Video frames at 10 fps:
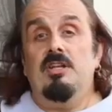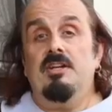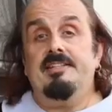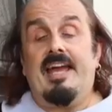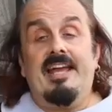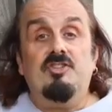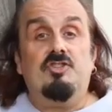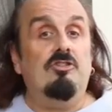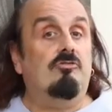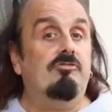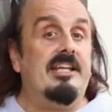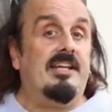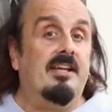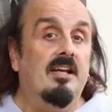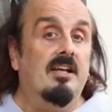learnt ancient
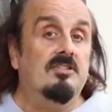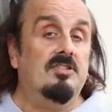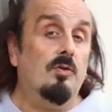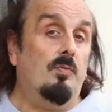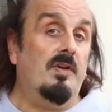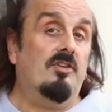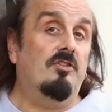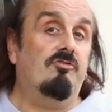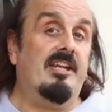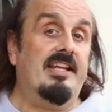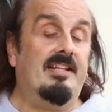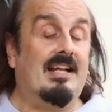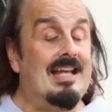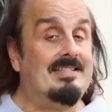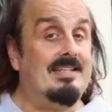Greek, so we could read the
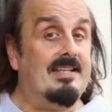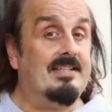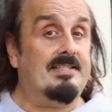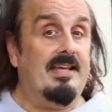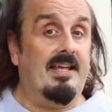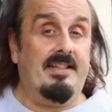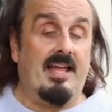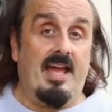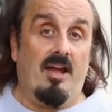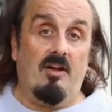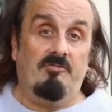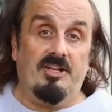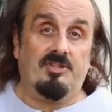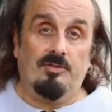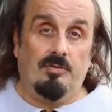classics in their
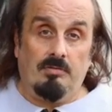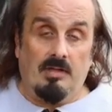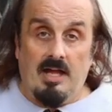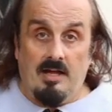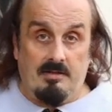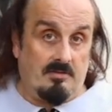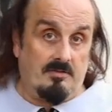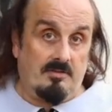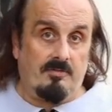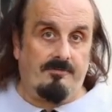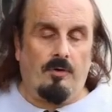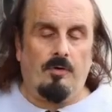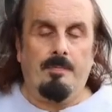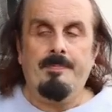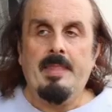original
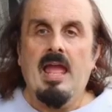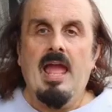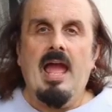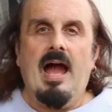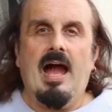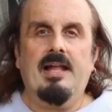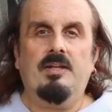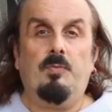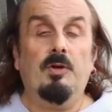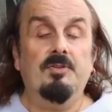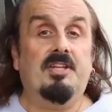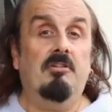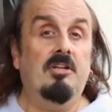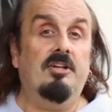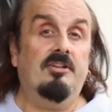form. And we
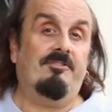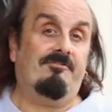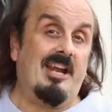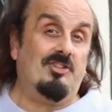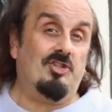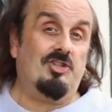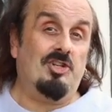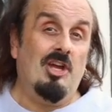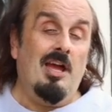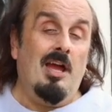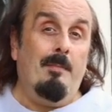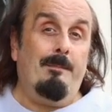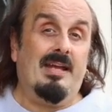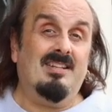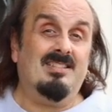also learnt French,
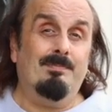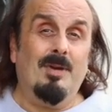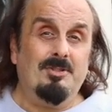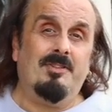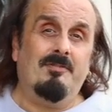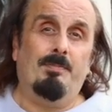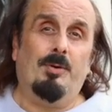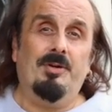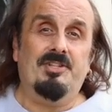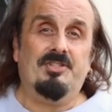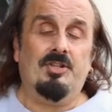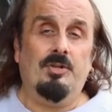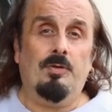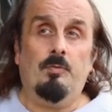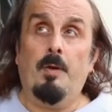because most of the boys
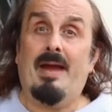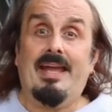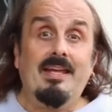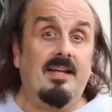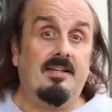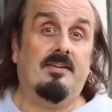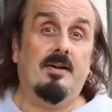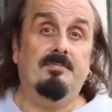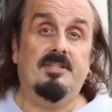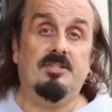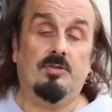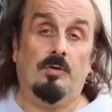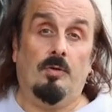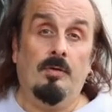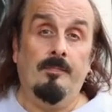who were paying to come to the
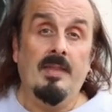school